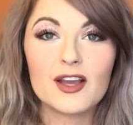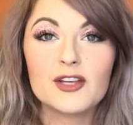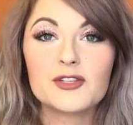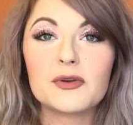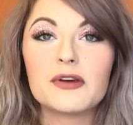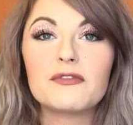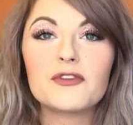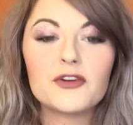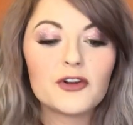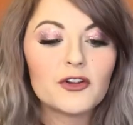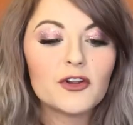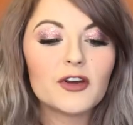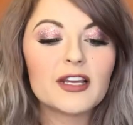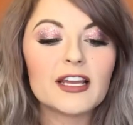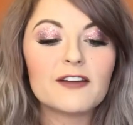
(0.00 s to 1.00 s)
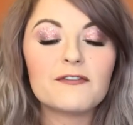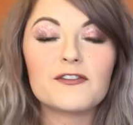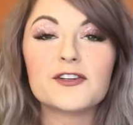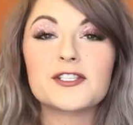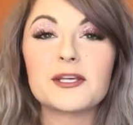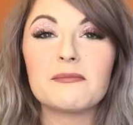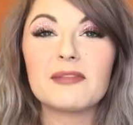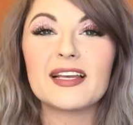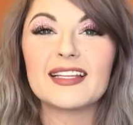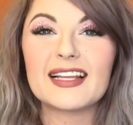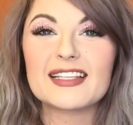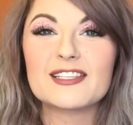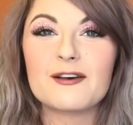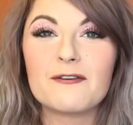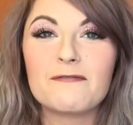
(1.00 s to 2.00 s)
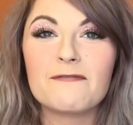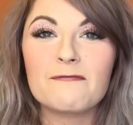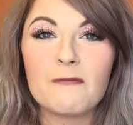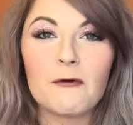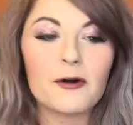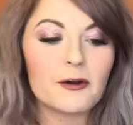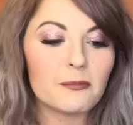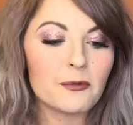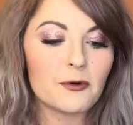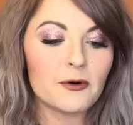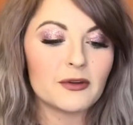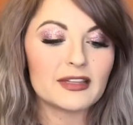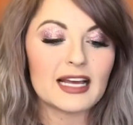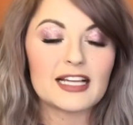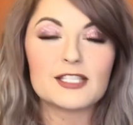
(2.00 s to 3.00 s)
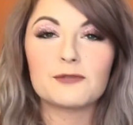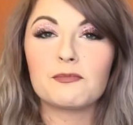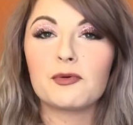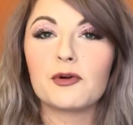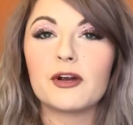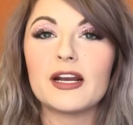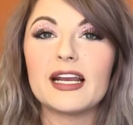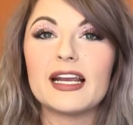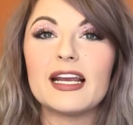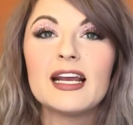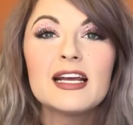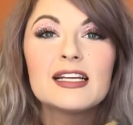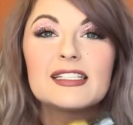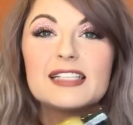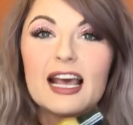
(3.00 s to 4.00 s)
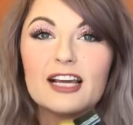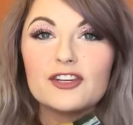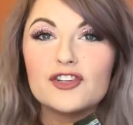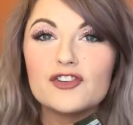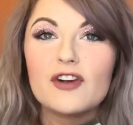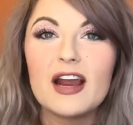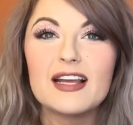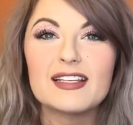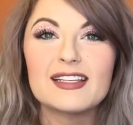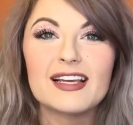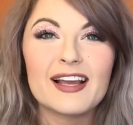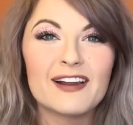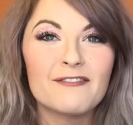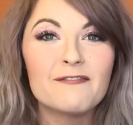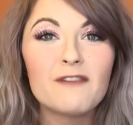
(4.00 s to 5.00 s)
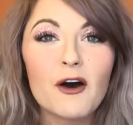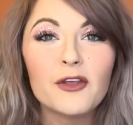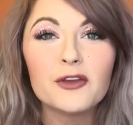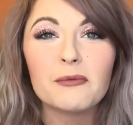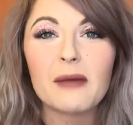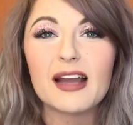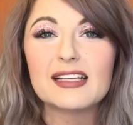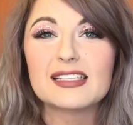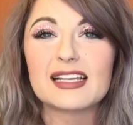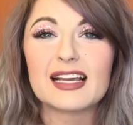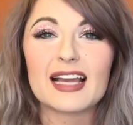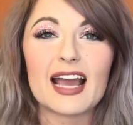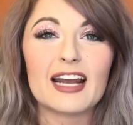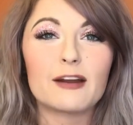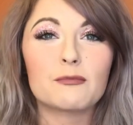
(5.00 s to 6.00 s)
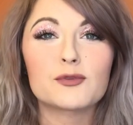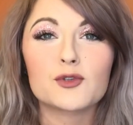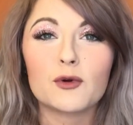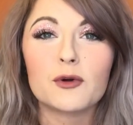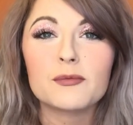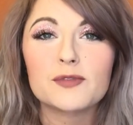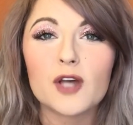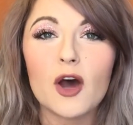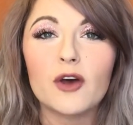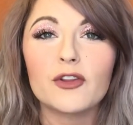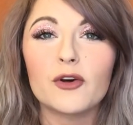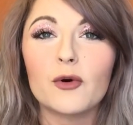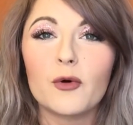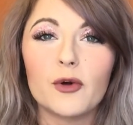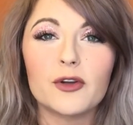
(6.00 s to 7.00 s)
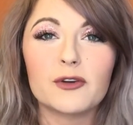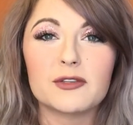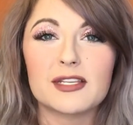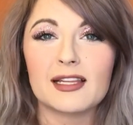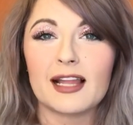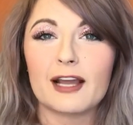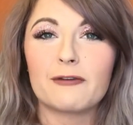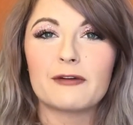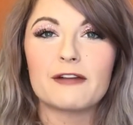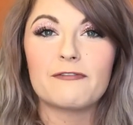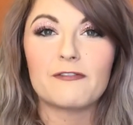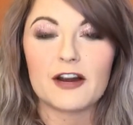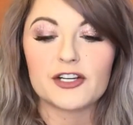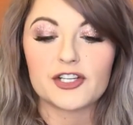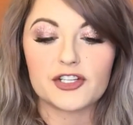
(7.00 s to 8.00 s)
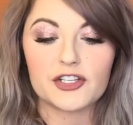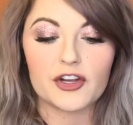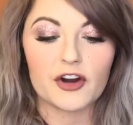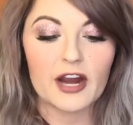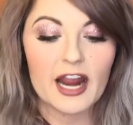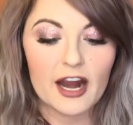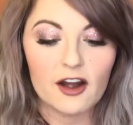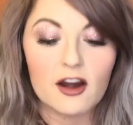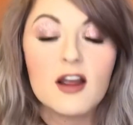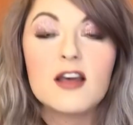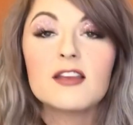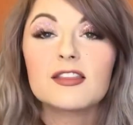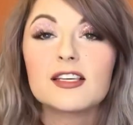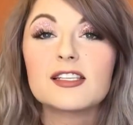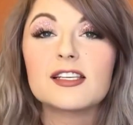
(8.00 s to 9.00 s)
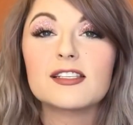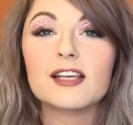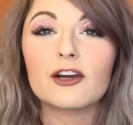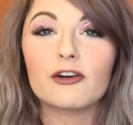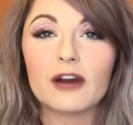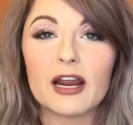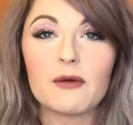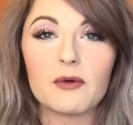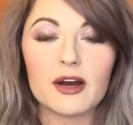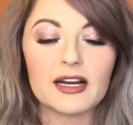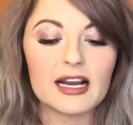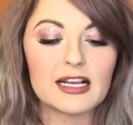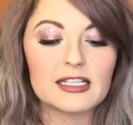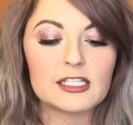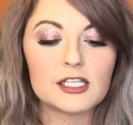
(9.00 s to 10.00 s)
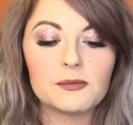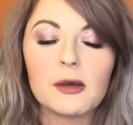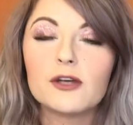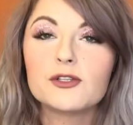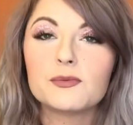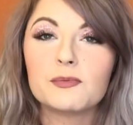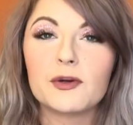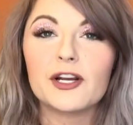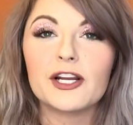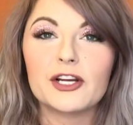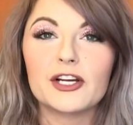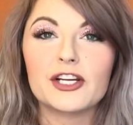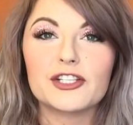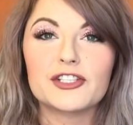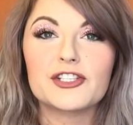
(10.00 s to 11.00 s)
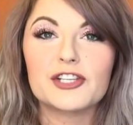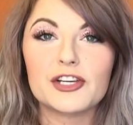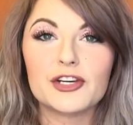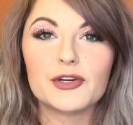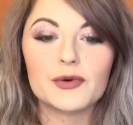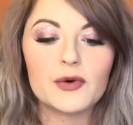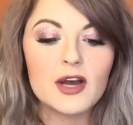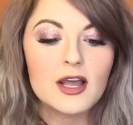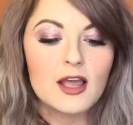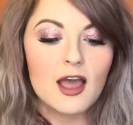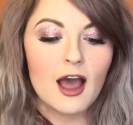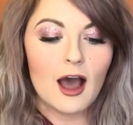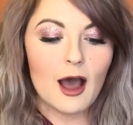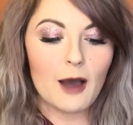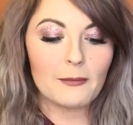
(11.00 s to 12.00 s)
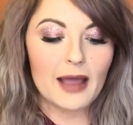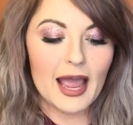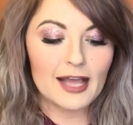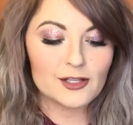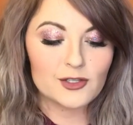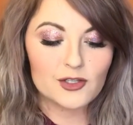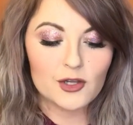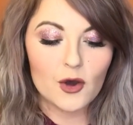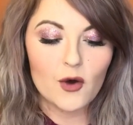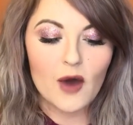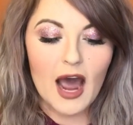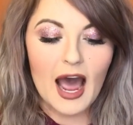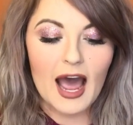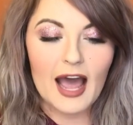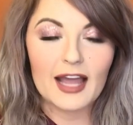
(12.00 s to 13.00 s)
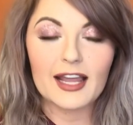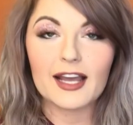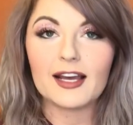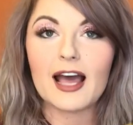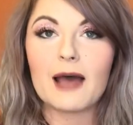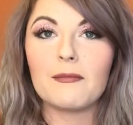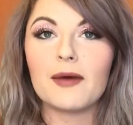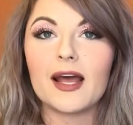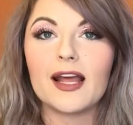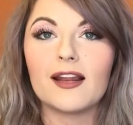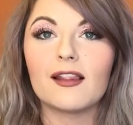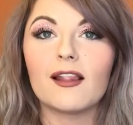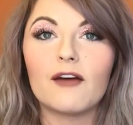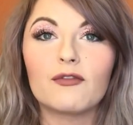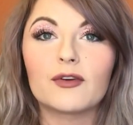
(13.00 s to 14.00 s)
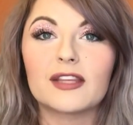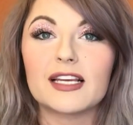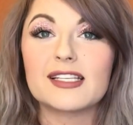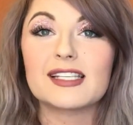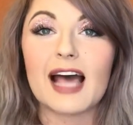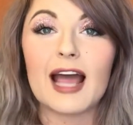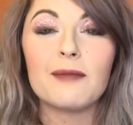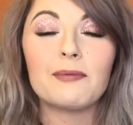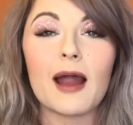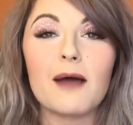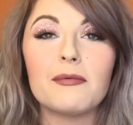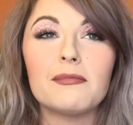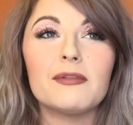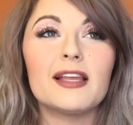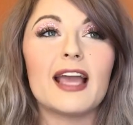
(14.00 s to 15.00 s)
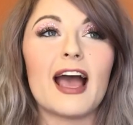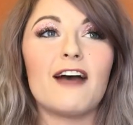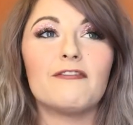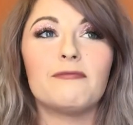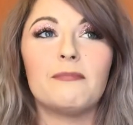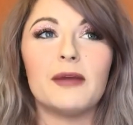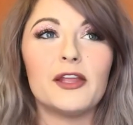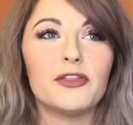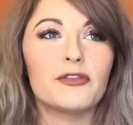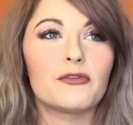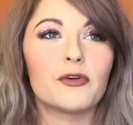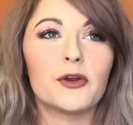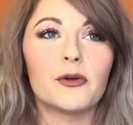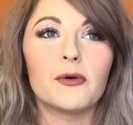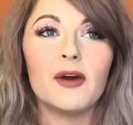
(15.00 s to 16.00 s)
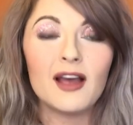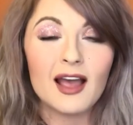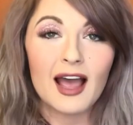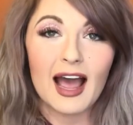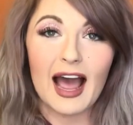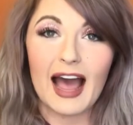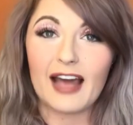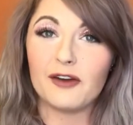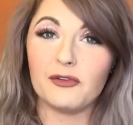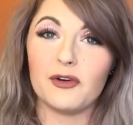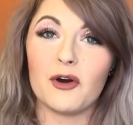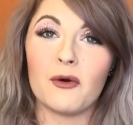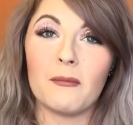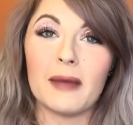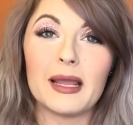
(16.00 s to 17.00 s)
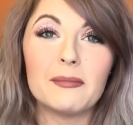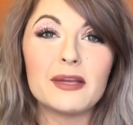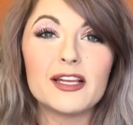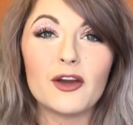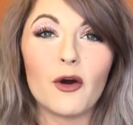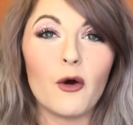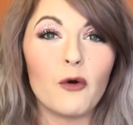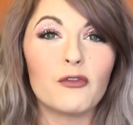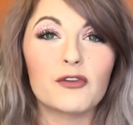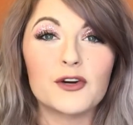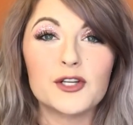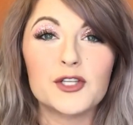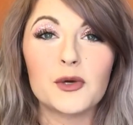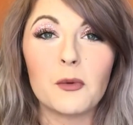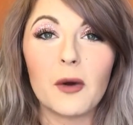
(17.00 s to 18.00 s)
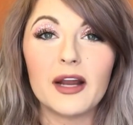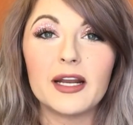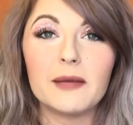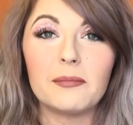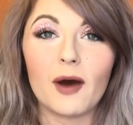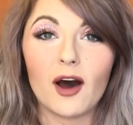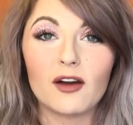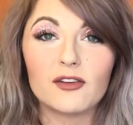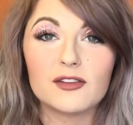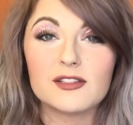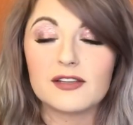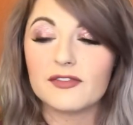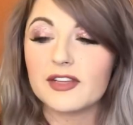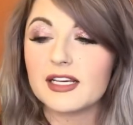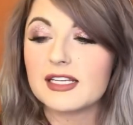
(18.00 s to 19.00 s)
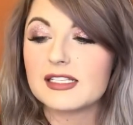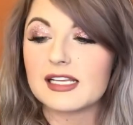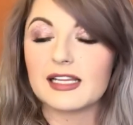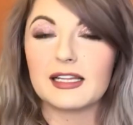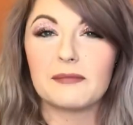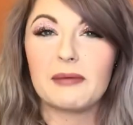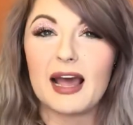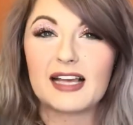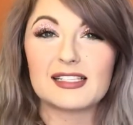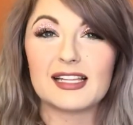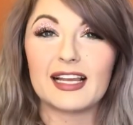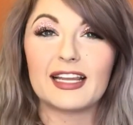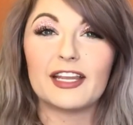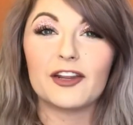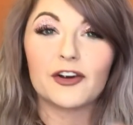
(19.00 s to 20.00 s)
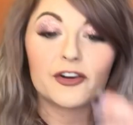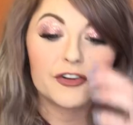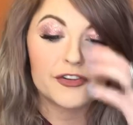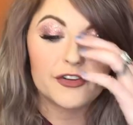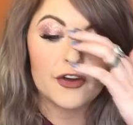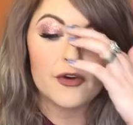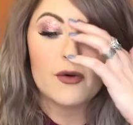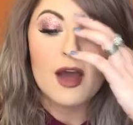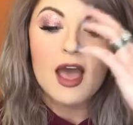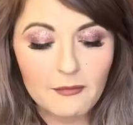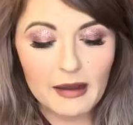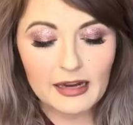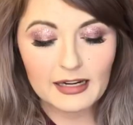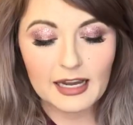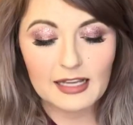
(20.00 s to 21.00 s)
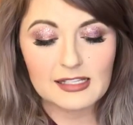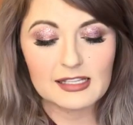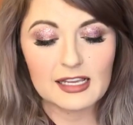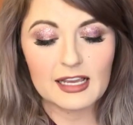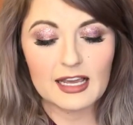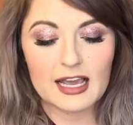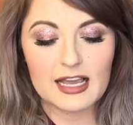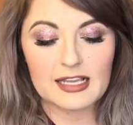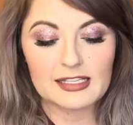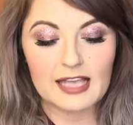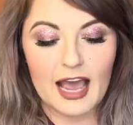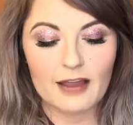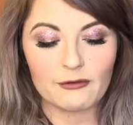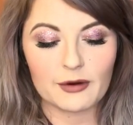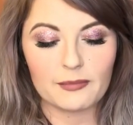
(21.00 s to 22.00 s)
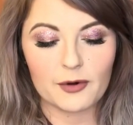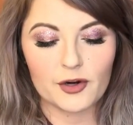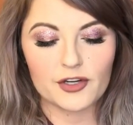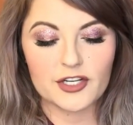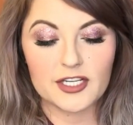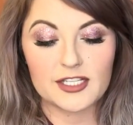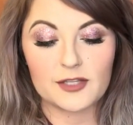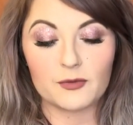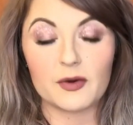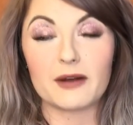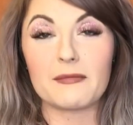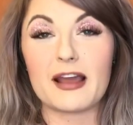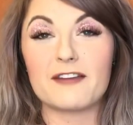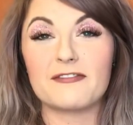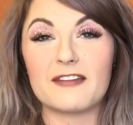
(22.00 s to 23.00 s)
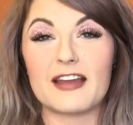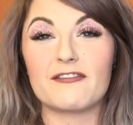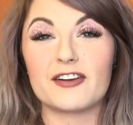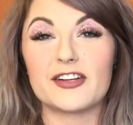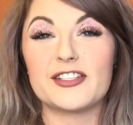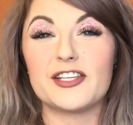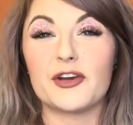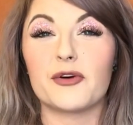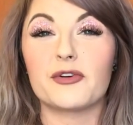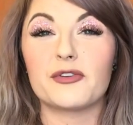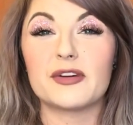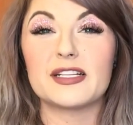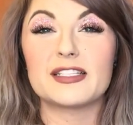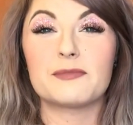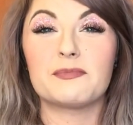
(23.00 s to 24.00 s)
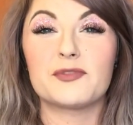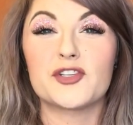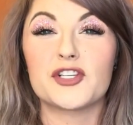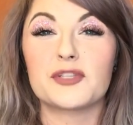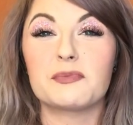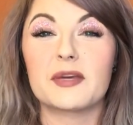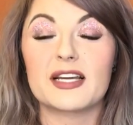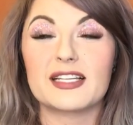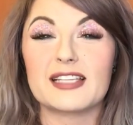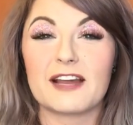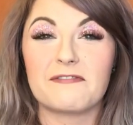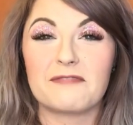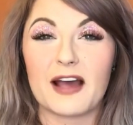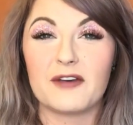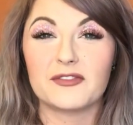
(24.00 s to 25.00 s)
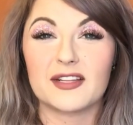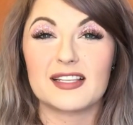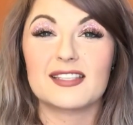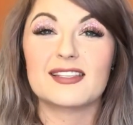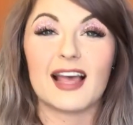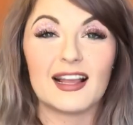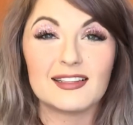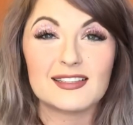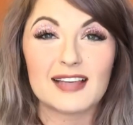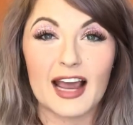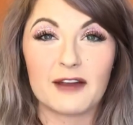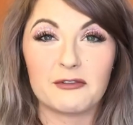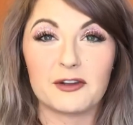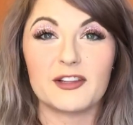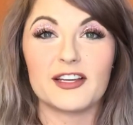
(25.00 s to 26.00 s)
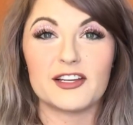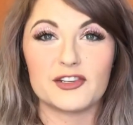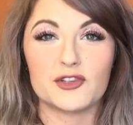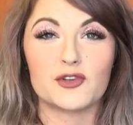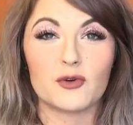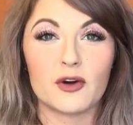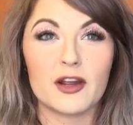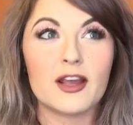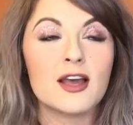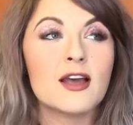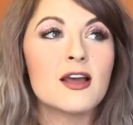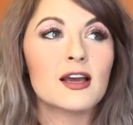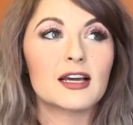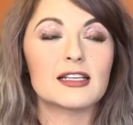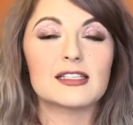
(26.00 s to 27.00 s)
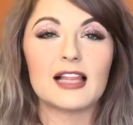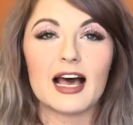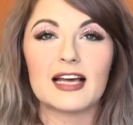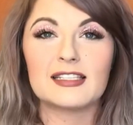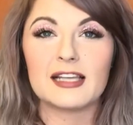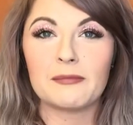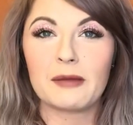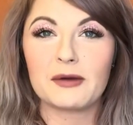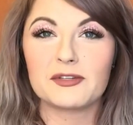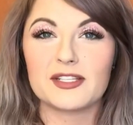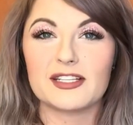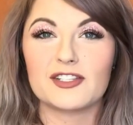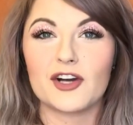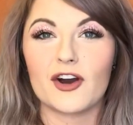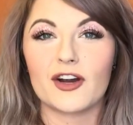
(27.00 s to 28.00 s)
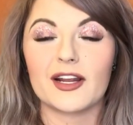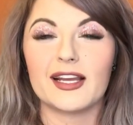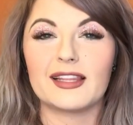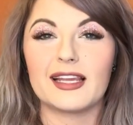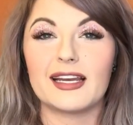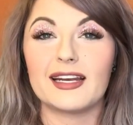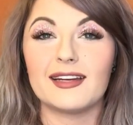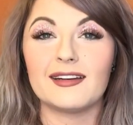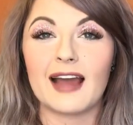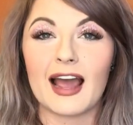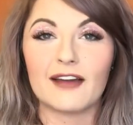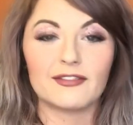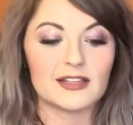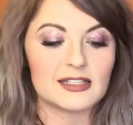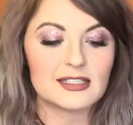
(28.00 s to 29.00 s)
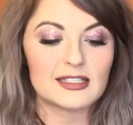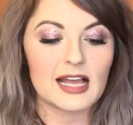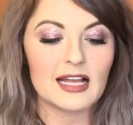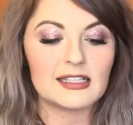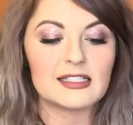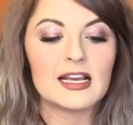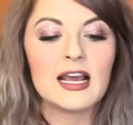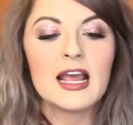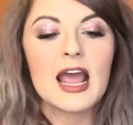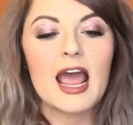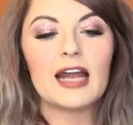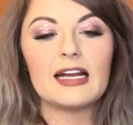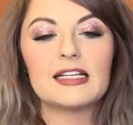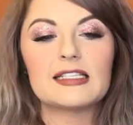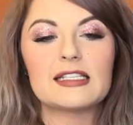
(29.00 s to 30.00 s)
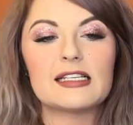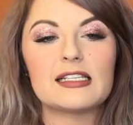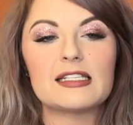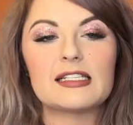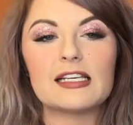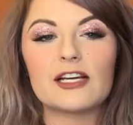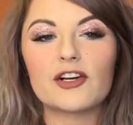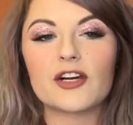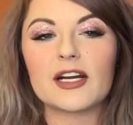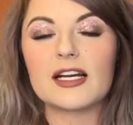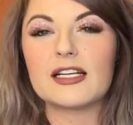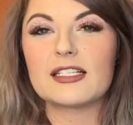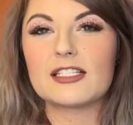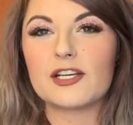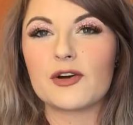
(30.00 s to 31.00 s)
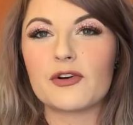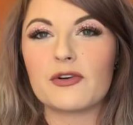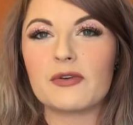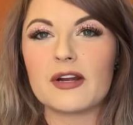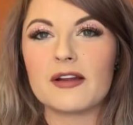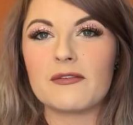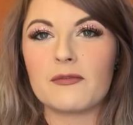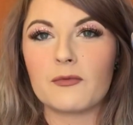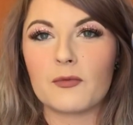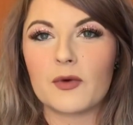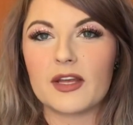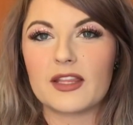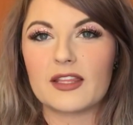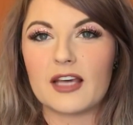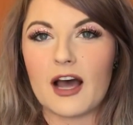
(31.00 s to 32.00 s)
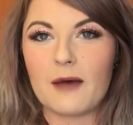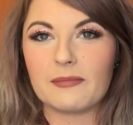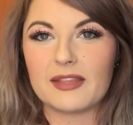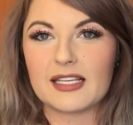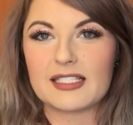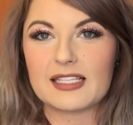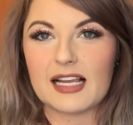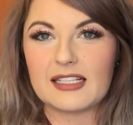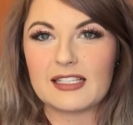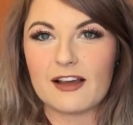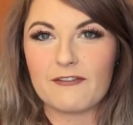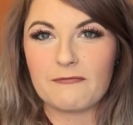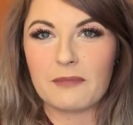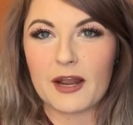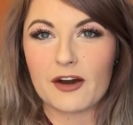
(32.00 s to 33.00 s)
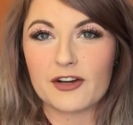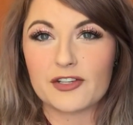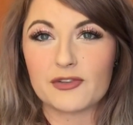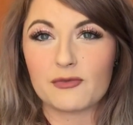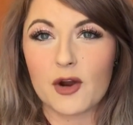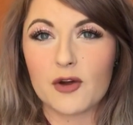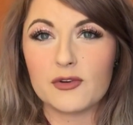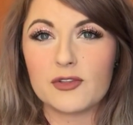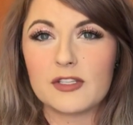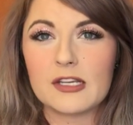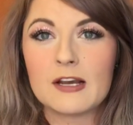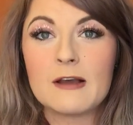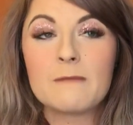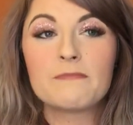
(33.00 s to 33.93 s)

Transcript: So if you're looking for something that's affordable, that's pretty, texturizing and volumizing and absorbs all the oils and like refreshes your hair, this is a great one. It smells pretty good too, um and so I am in love with this. I probably have been through, I don't know, maybe over twenty bottles of this in the past like year or so. My next thing is I repurchased one of my favorite deodorants just because I found the scent I really enjoy, because last time I was at Target they didn't have the scent, and it's the Secret deodorant with um the scent of Paris Rose.